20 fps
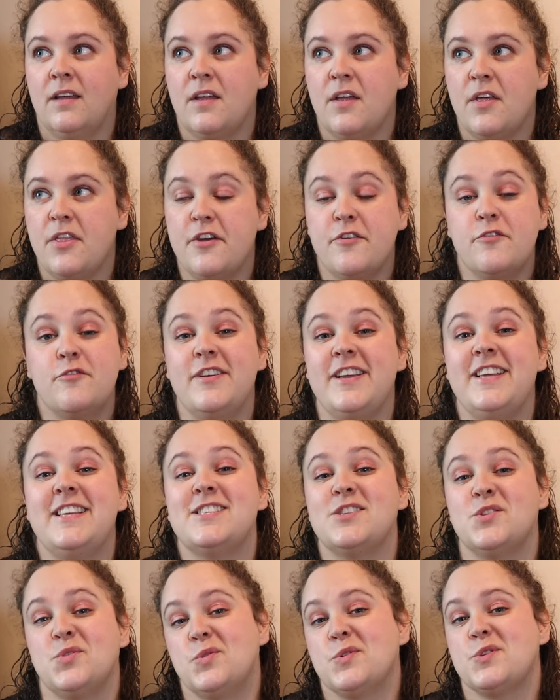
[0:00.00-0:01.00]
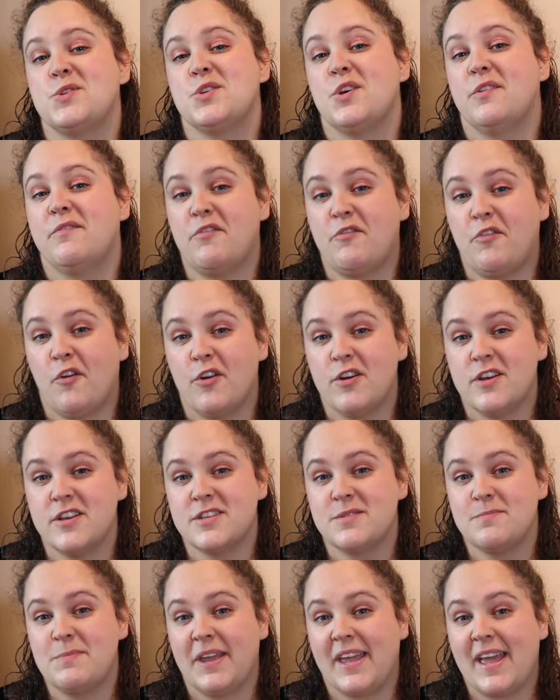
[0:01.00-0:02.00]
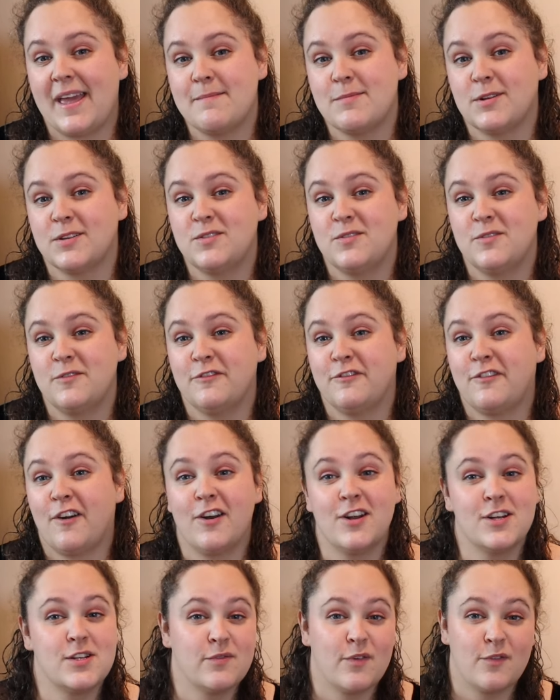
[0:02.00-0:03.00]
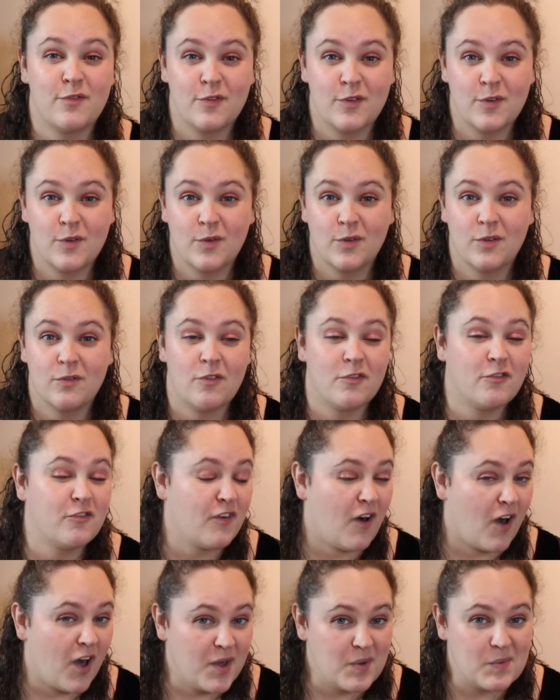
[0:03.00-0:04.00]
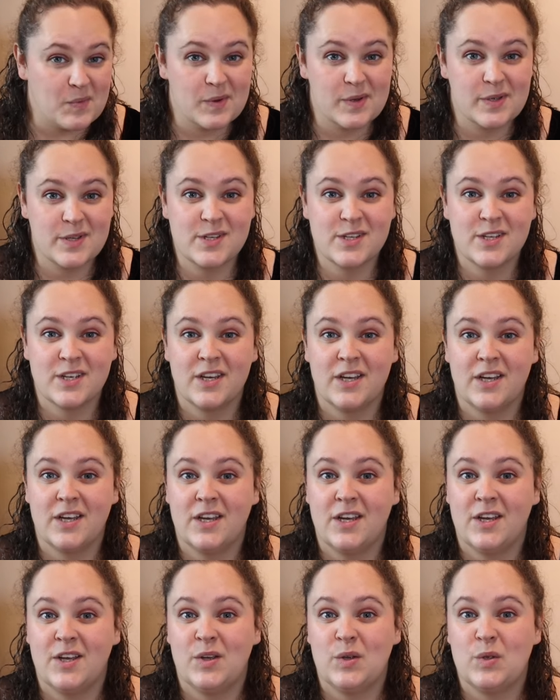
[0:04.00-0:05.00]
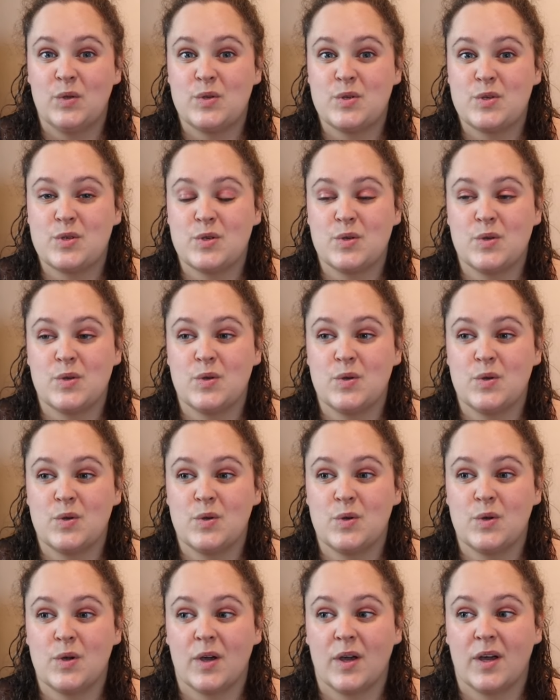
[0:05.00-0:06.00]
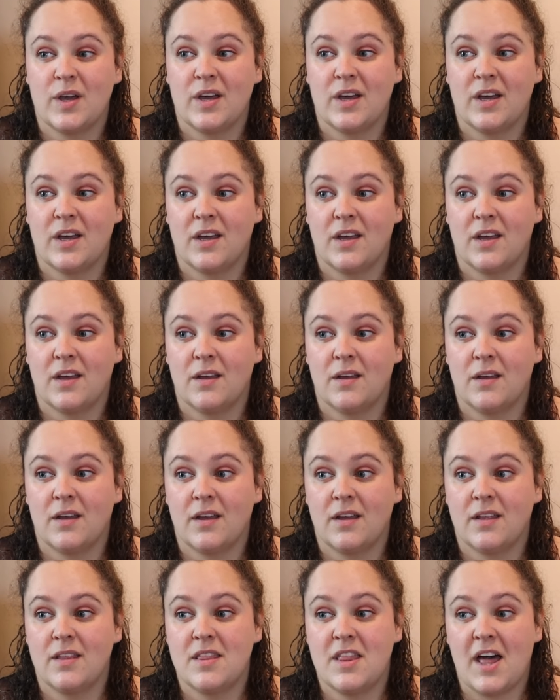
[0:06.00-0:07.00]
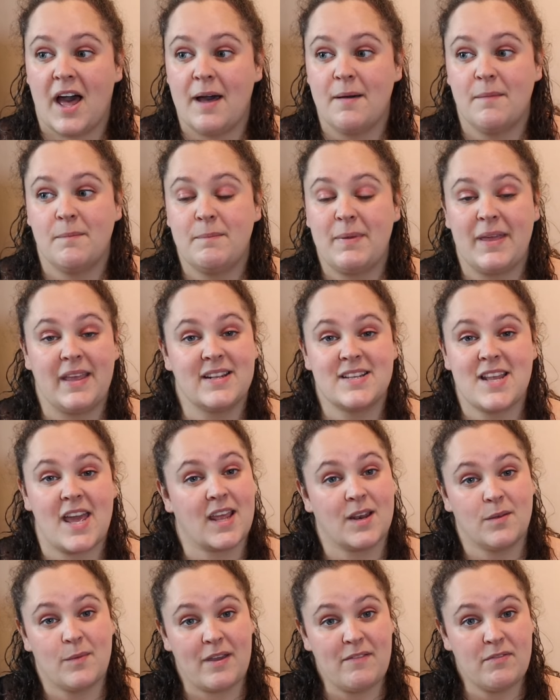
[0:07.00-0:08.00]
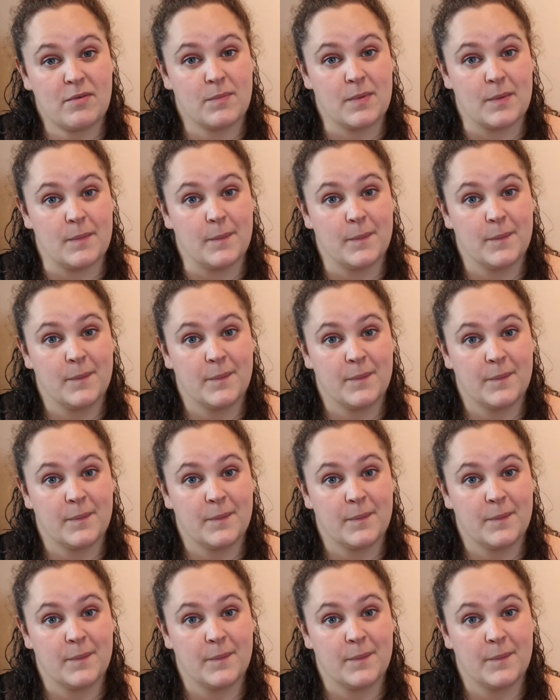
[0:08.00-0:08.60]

the resource of a forest, being able to forage for food, for firewood, to that being taken away from them